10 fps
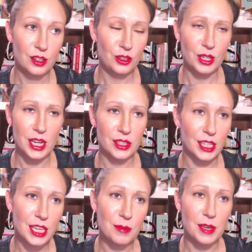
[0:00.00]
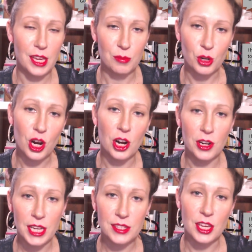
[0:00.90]
you can add like eBay,
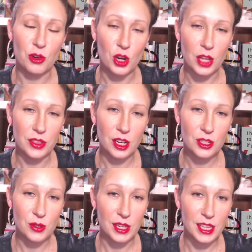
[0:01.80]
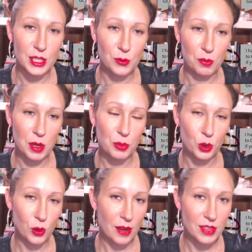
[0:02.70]
Mercari, etc. on there. So I guess for people
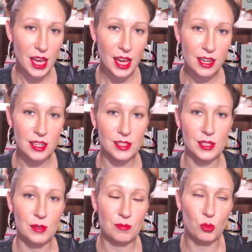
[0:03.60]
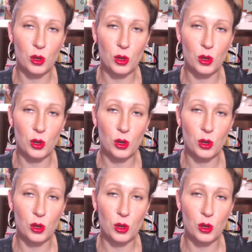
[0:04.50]
who have that, it's more